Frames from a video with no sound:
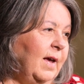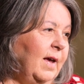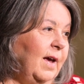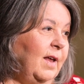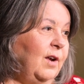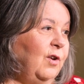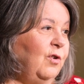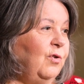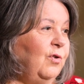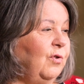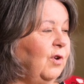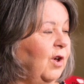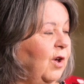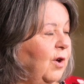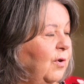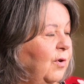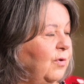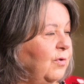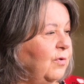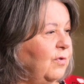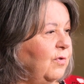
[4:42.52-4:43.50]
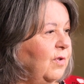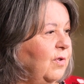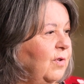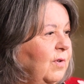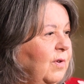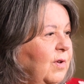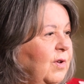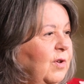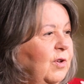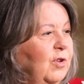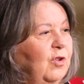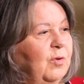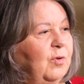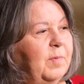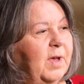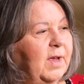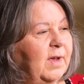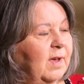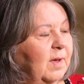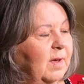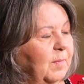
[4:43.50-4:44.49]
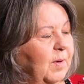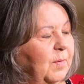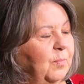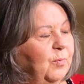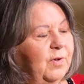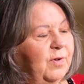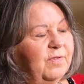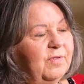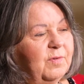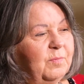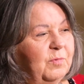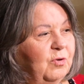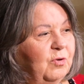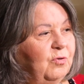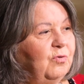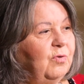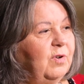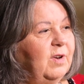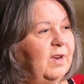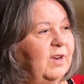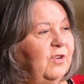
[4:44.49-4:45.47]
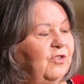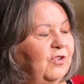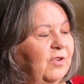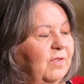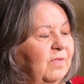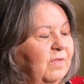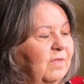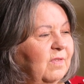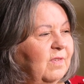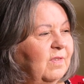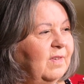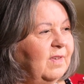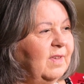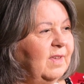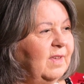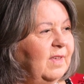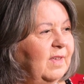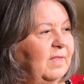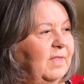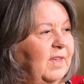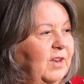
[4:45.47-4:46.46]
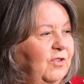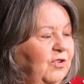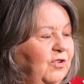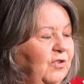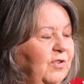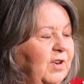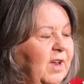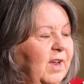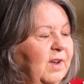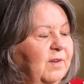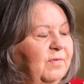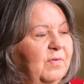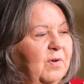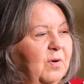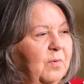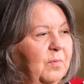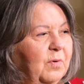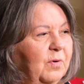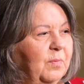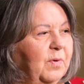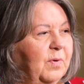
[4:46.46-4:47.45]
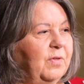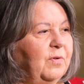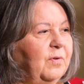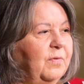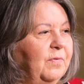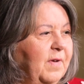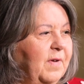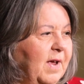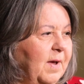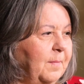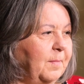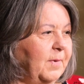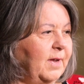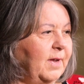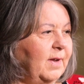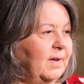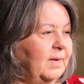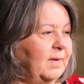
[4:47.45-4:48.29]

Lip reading: And who knows, you may come up with some new traditions that you take forward with your family.